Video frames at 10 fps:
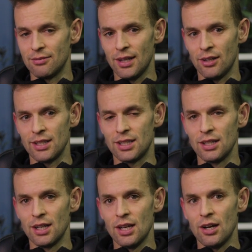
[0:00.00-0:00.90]
And
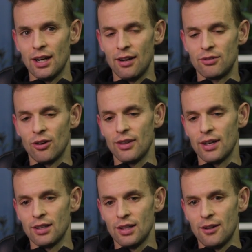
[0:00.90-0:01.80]
I lived on
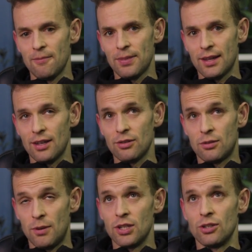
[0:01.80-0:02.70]

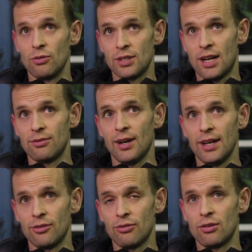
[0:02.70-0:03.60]
especially towards halfway
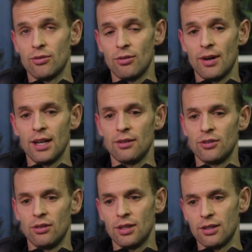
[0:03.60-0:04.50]
and 3/4 way, I lived
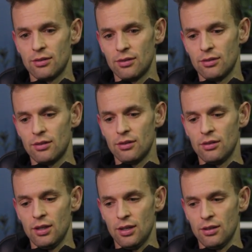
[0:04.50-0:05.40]
on
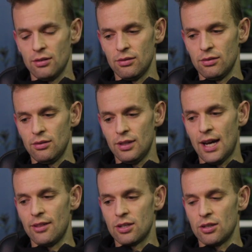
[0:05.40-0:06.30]
the
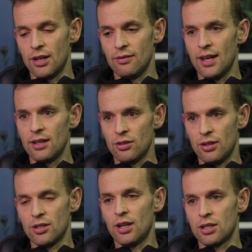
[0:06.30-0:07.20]
other side of that, so the
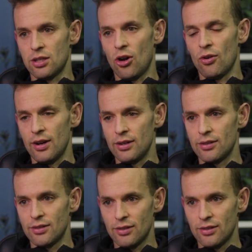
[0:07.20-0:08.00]
slightly slower end.